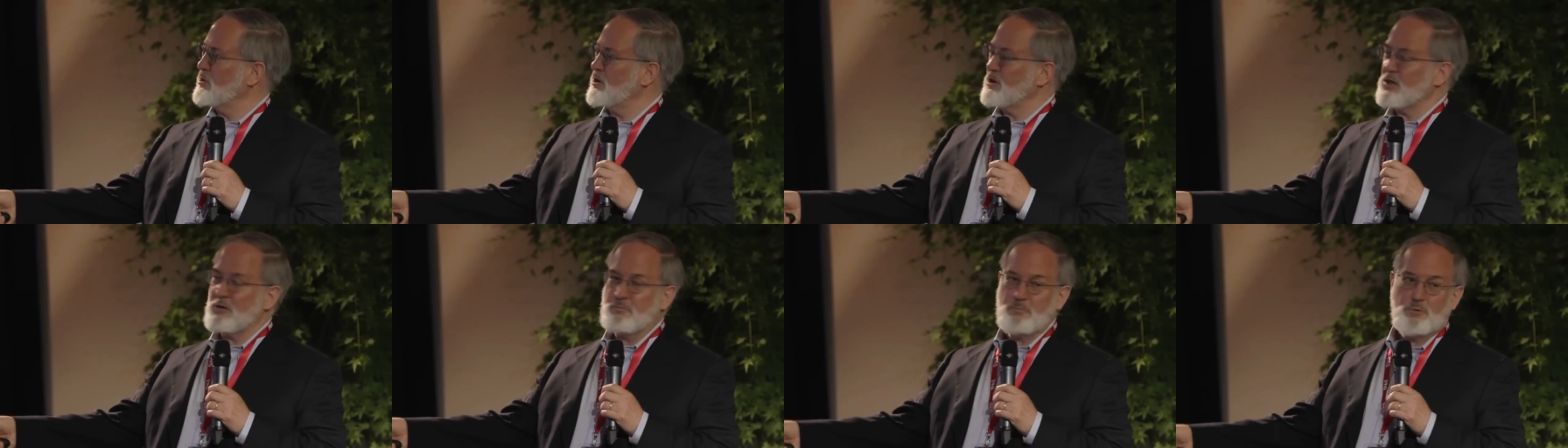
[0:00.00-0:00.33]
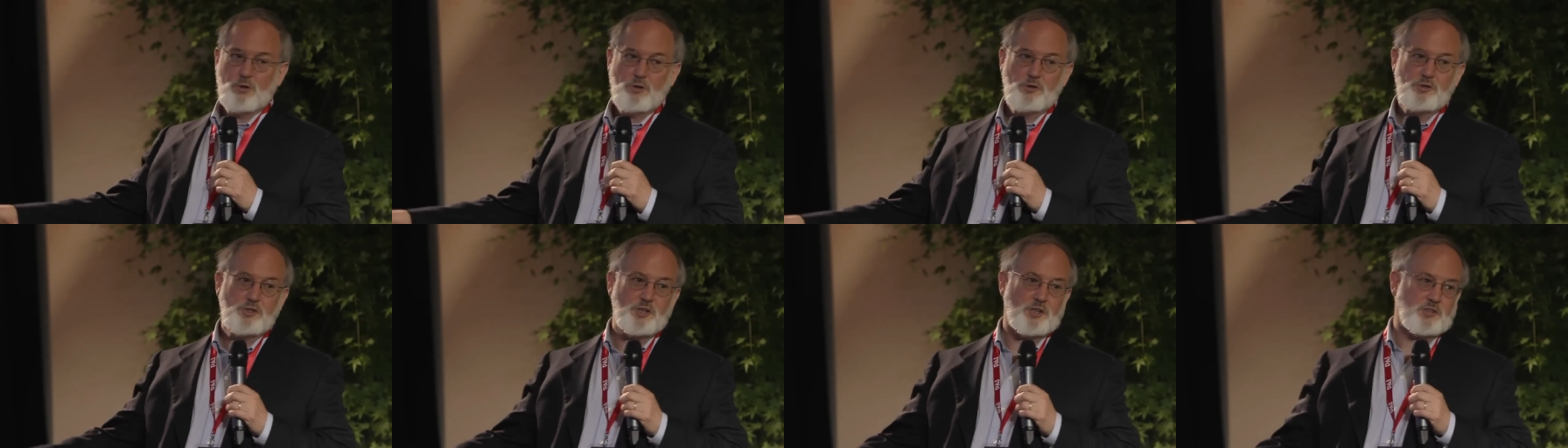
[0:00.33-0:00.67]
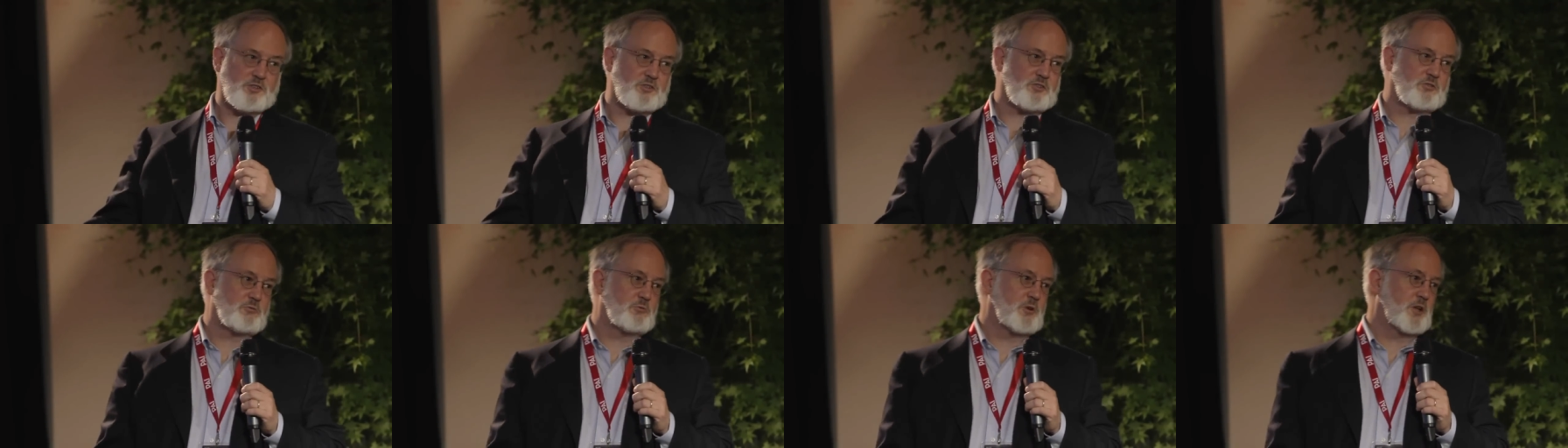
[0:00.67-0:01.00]
the word
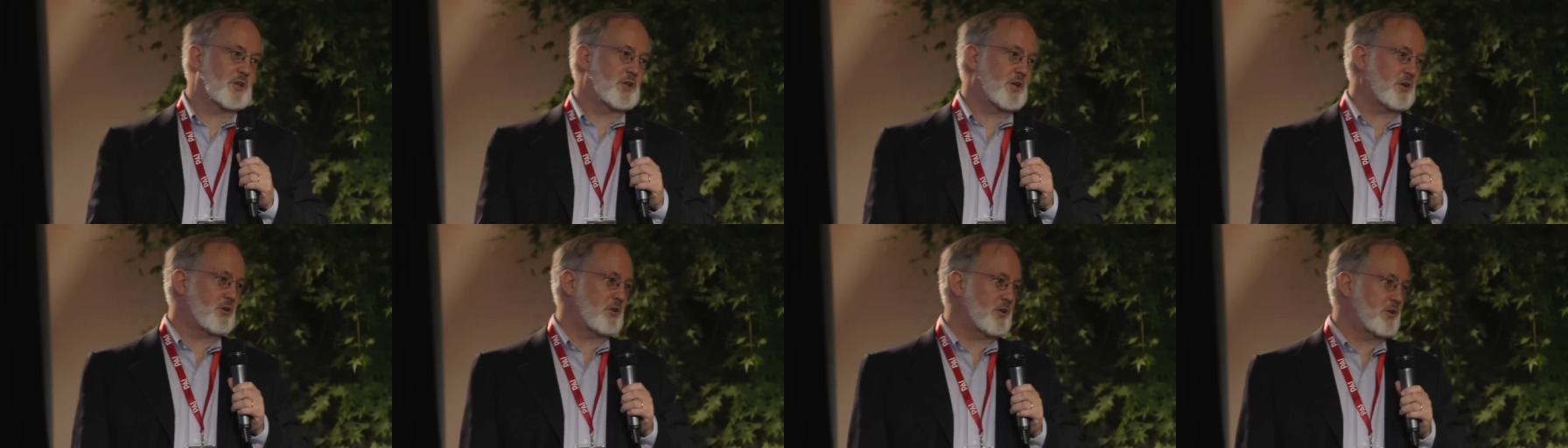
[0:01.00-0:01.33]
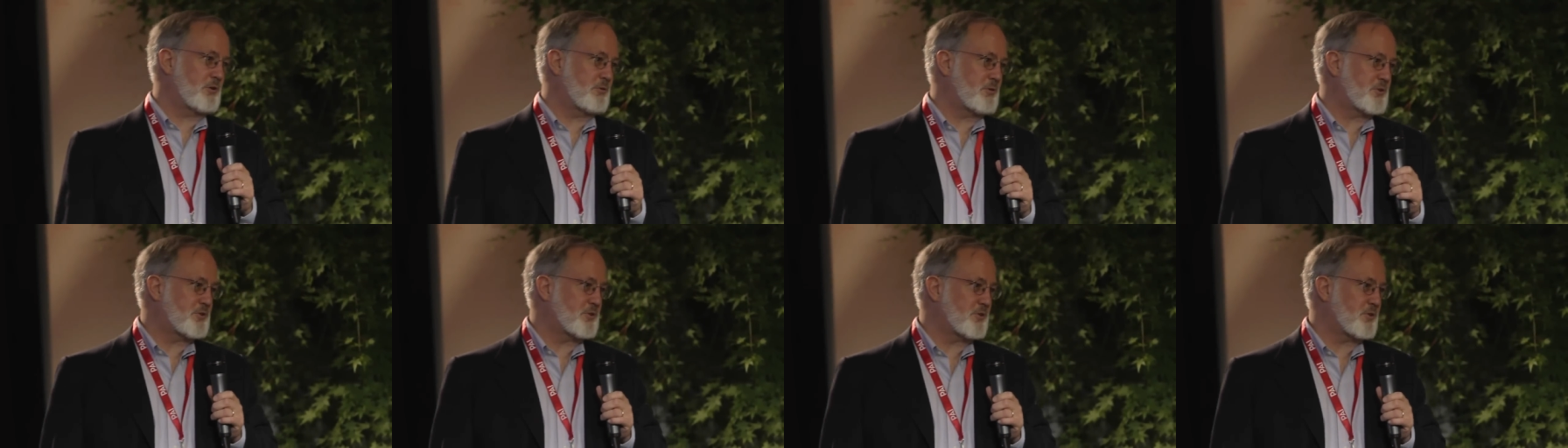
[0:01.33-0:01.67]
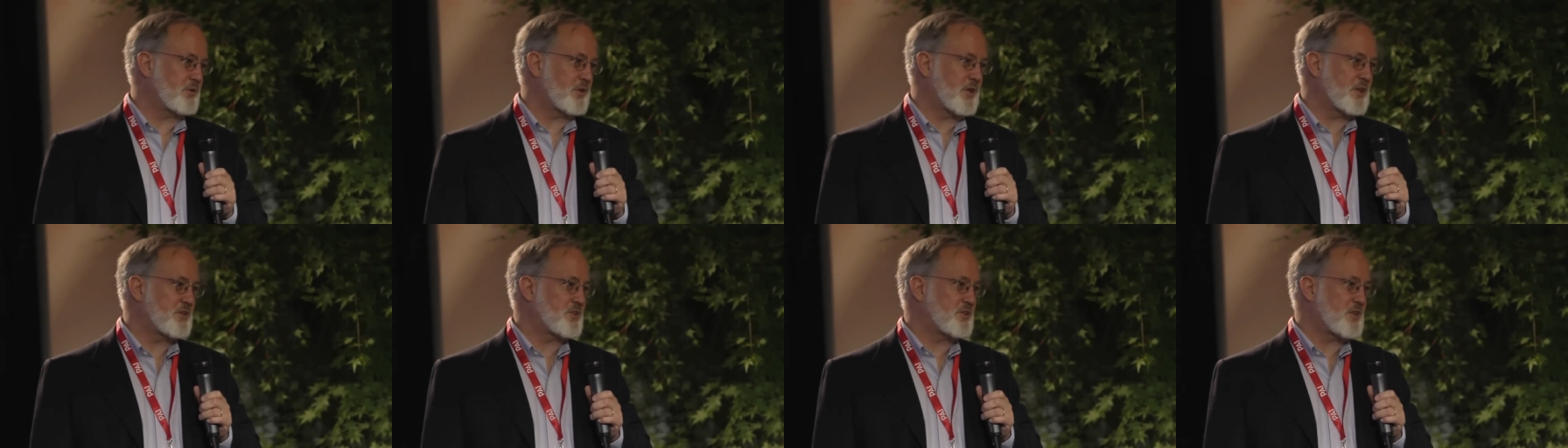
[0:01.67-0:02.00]
emergence in their
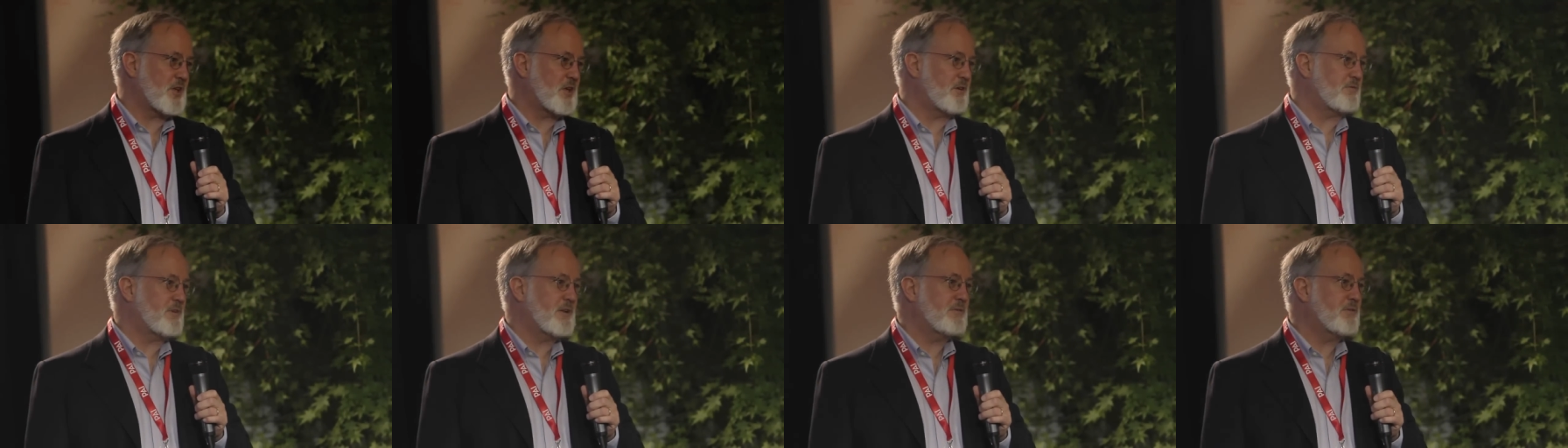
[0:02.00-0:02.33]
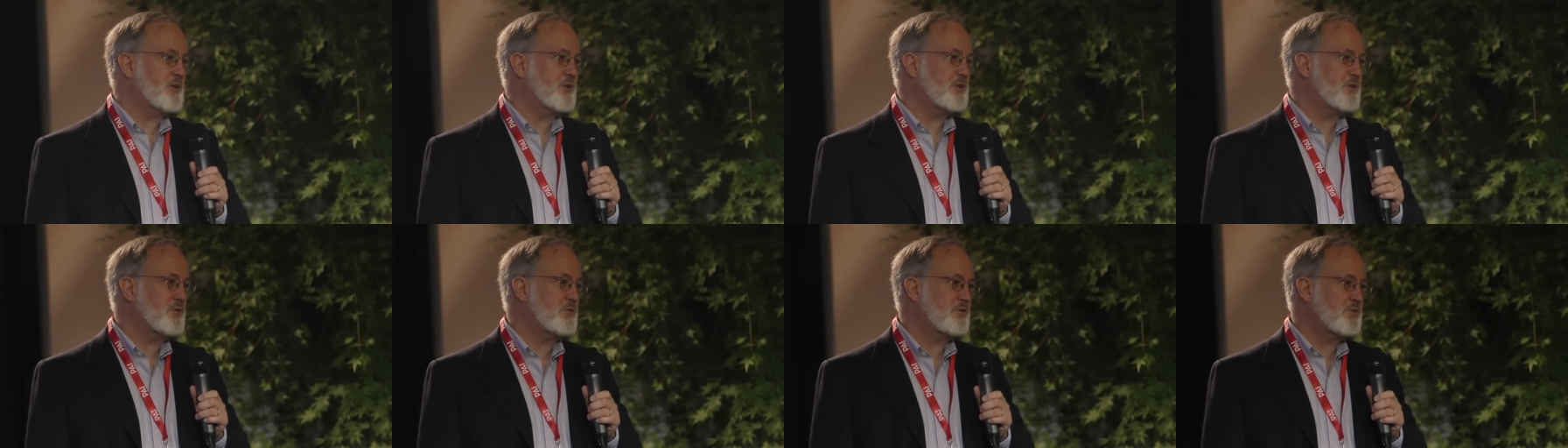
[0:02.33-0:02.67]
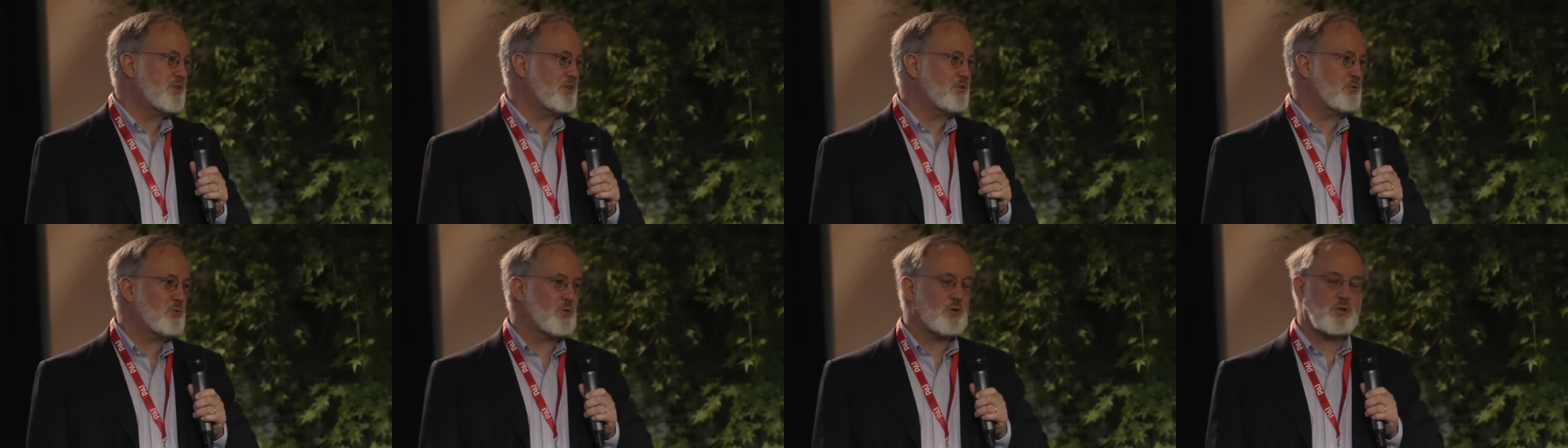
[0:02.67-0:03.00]
literature instead of even
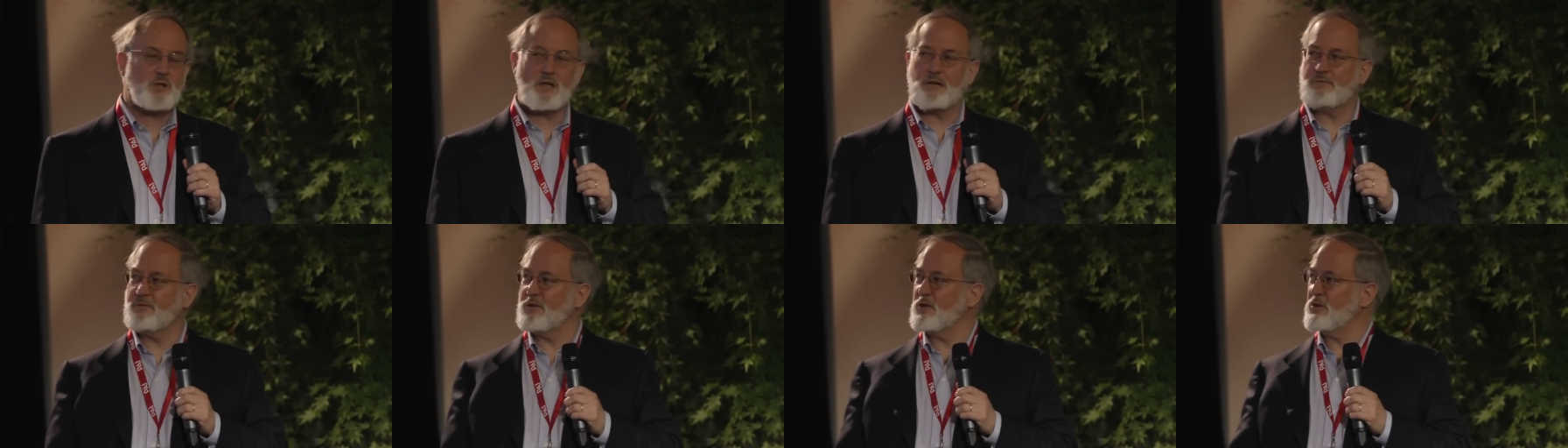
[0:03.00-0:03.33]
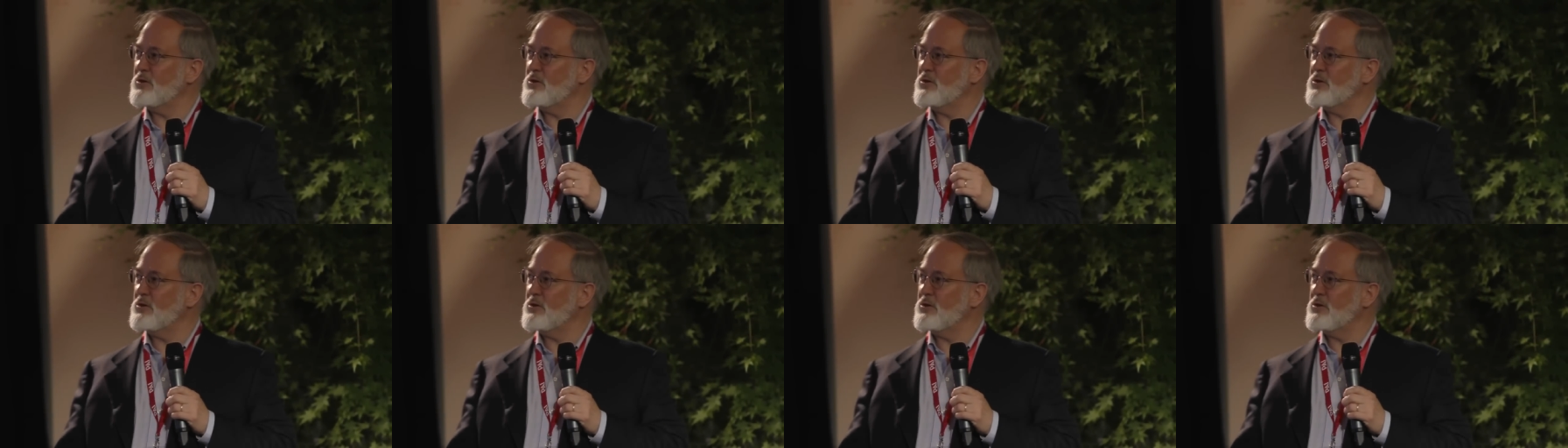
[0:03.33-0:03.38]
using the word